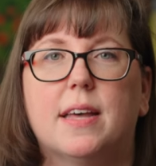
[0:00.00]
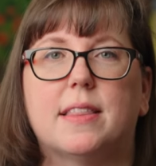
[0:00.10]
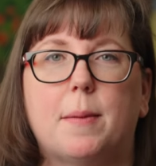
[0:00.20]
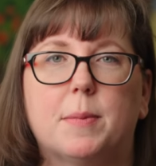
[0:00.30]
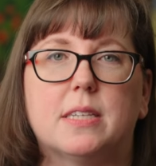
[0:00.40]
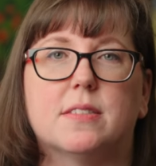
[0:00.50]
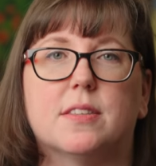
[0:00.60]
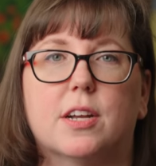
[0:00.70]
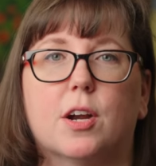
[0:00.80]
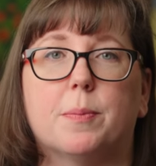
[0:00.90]
That means
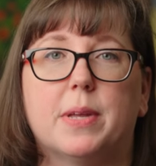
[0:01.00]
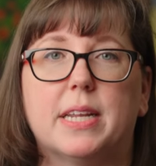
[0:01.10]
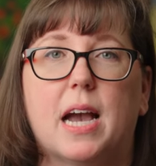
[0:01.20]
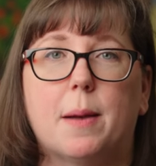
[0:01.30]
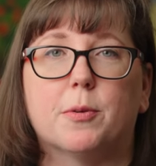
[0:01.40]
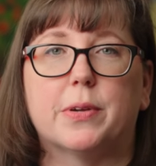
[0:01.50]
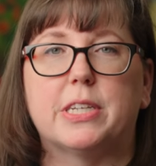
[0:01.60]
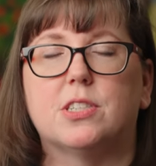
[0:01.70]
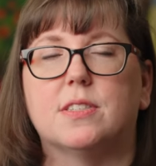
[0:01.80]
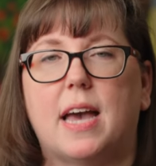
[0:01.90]
that there are many
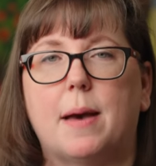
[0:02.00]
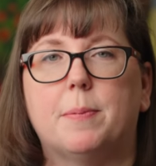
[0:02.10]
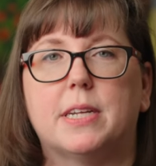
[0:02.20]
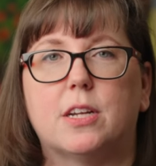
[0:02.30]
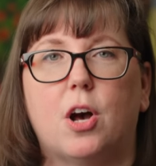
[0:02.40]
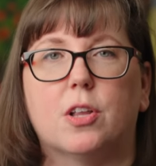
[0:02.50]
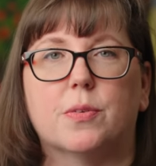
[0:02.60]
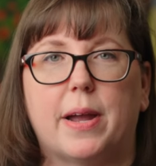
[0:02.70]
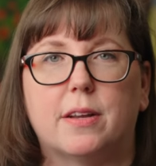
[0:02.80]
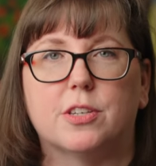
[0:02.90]
operations happening
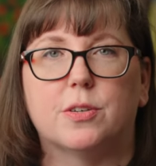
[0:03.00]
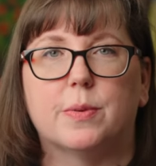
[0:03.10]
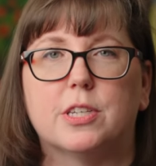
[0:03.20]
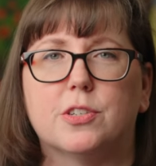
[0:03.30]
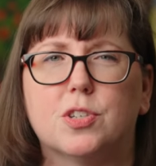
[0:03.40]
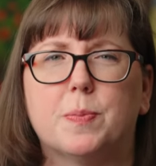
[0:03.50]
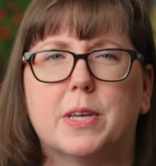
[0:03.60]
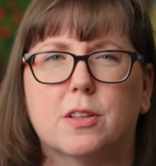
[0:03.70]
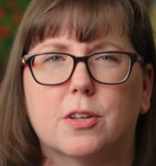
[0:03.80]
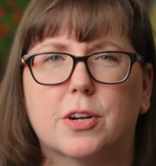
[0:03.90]
all around you, and you should
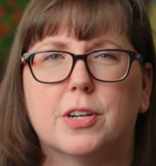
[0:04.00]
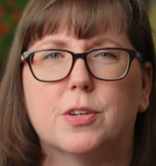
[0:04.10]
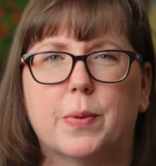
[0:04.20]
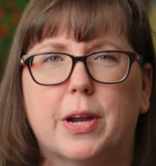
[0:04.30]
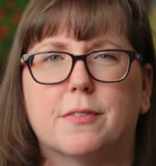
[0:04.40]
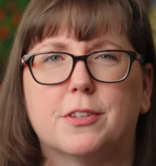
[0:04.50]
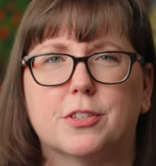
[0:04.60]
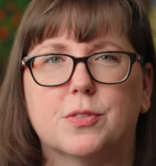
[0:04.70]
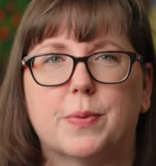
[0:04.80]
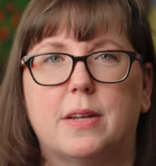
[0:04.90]
be alert and aware of
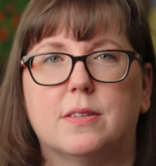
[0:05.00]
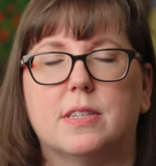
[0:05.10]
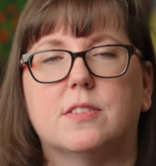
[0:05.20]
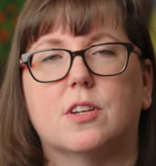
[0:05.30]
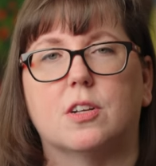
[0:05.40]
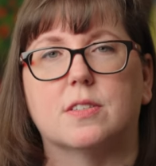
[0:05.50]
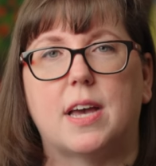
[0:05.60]
your surroundings at all